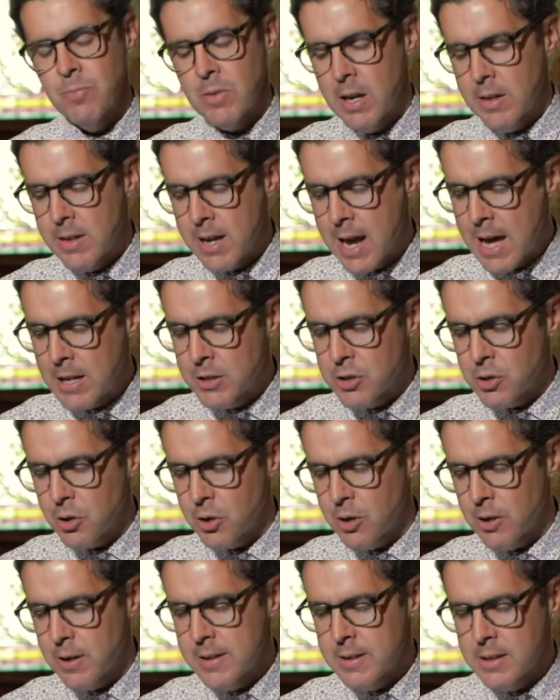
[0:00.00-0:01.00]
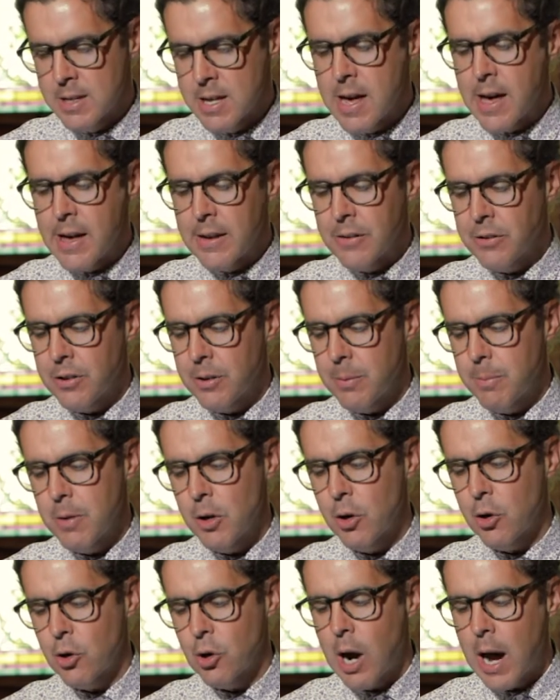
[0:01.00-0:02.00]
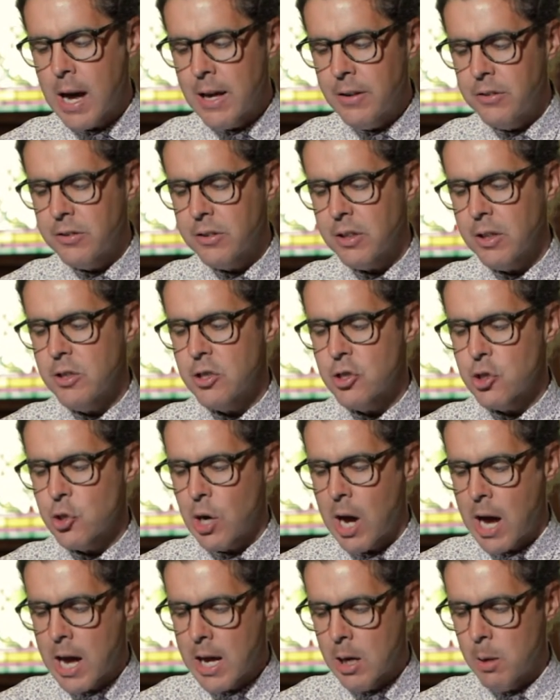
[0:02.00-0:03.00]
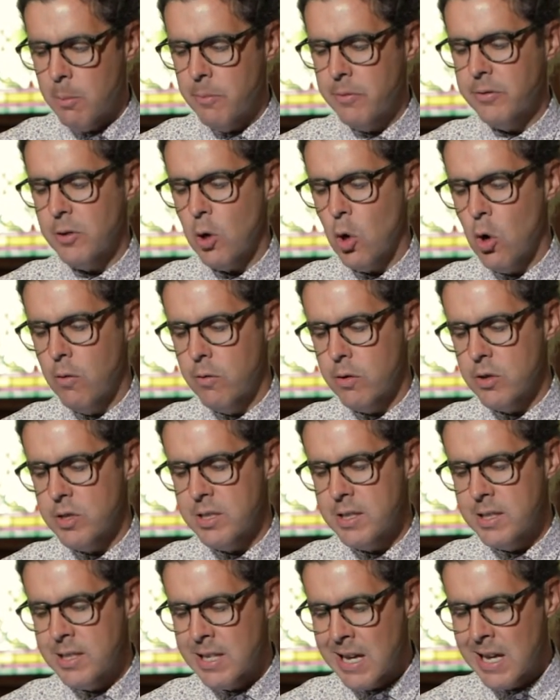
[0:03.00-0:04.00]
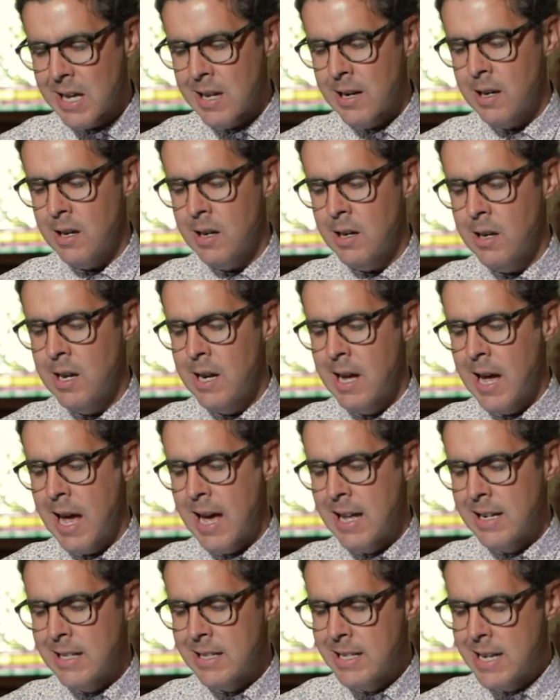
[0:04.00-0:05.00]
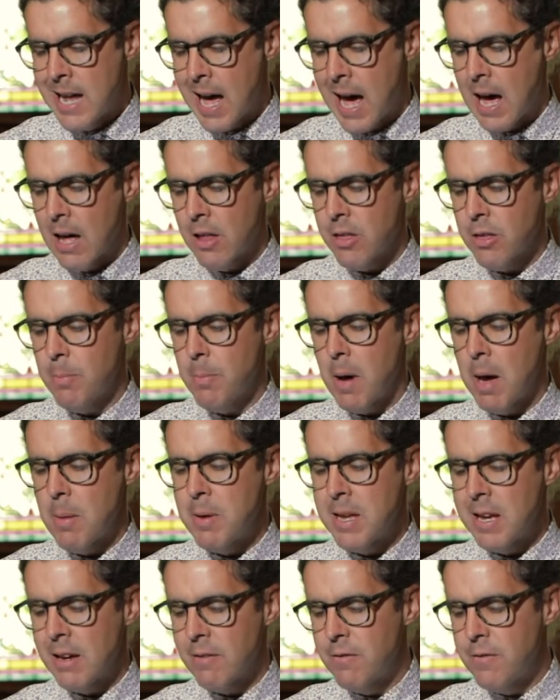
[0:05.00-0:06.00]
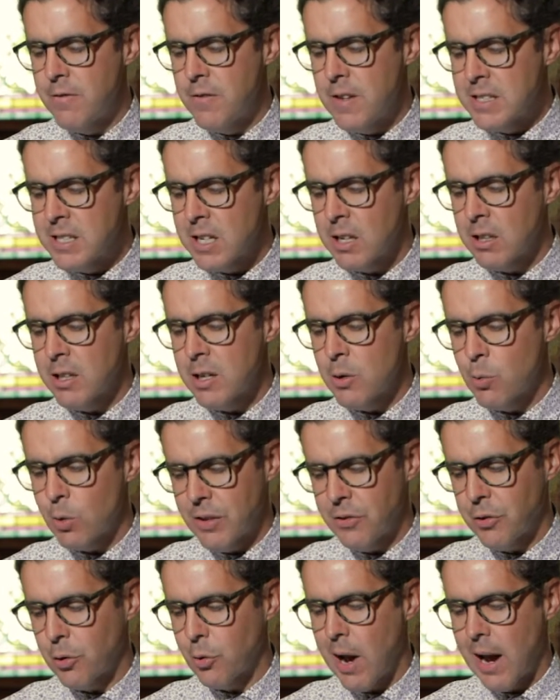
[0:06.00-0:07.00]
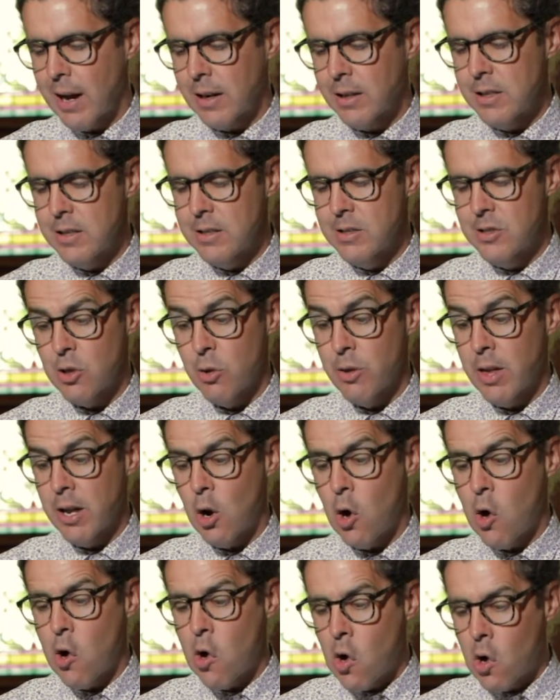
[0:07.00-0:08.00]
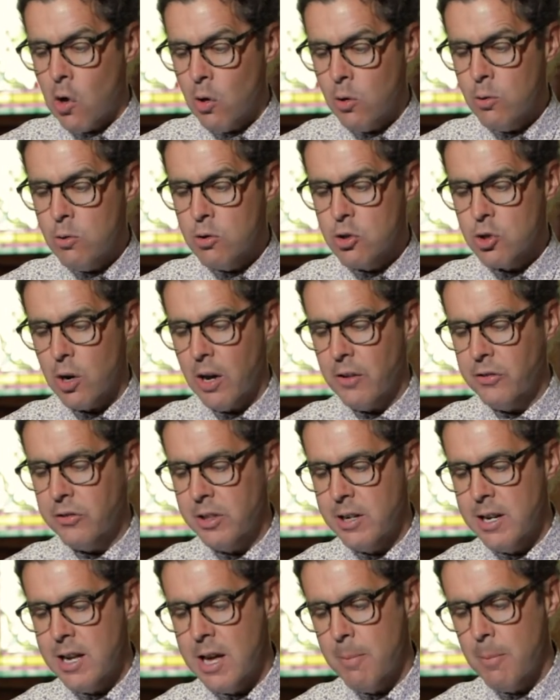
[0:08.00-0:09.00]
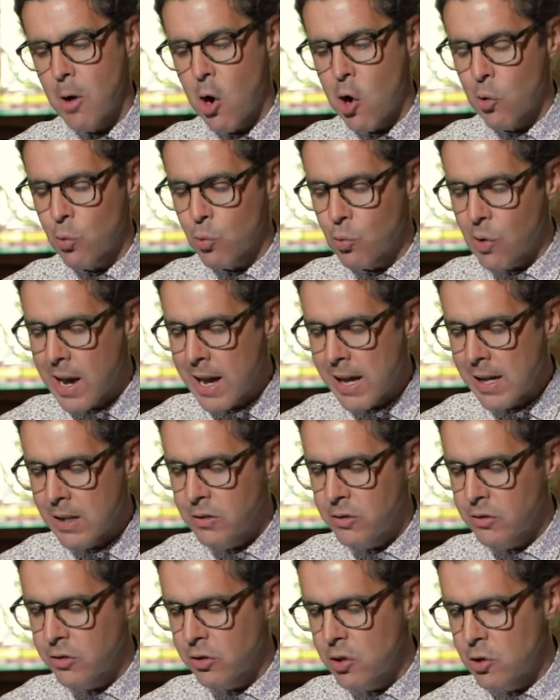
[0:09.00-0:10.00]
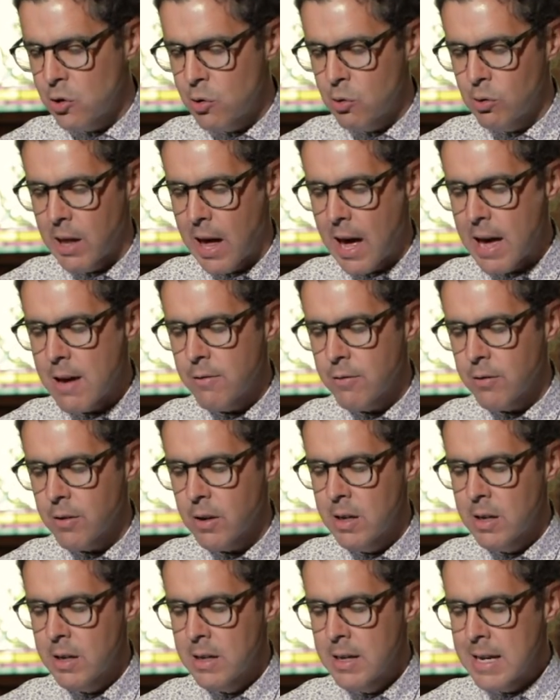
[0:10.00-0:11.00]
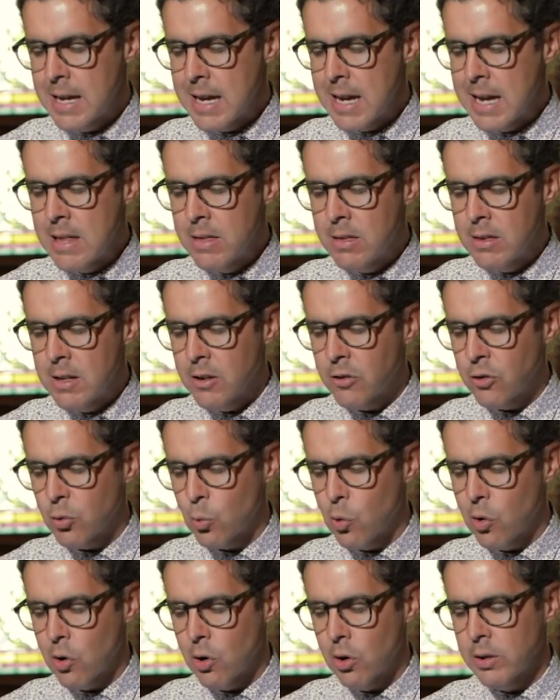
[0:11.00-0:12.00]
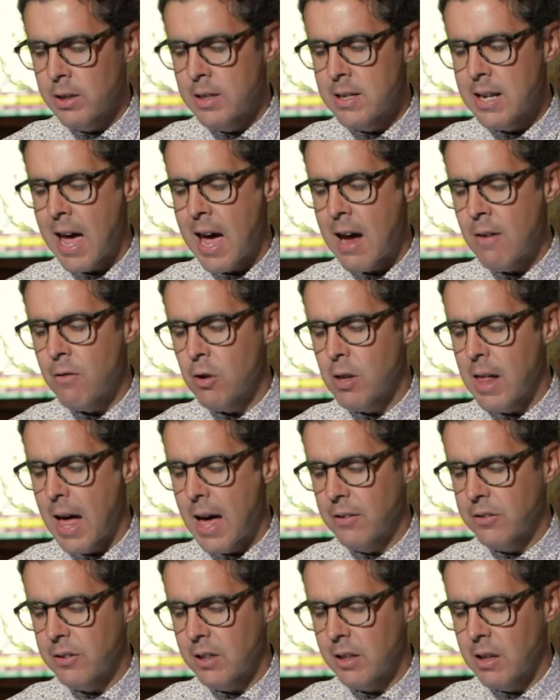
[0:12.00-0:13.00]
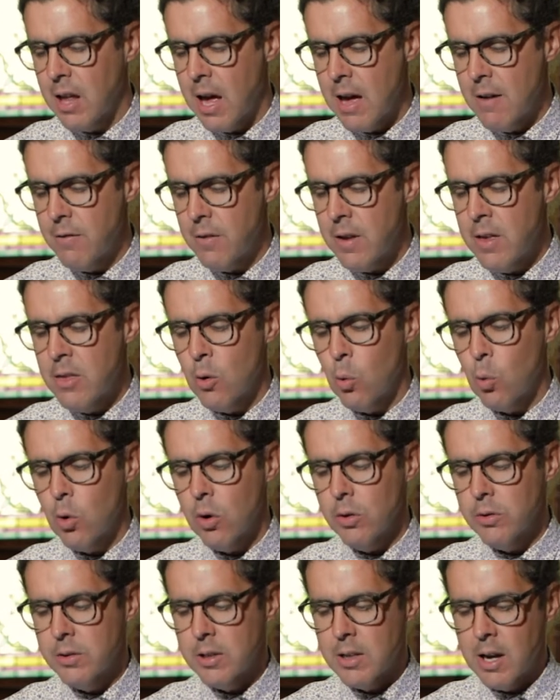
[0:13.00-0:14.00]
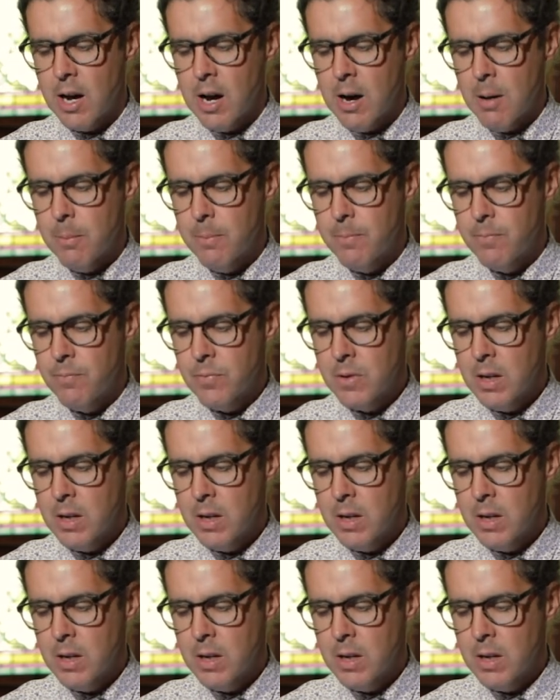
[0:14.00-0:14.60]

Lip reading: And the answer is this: Christ triumphed over sin and death by being physically resurrected, so that all who trust in him are raised to new life in this world and to everlasting life in the world to come.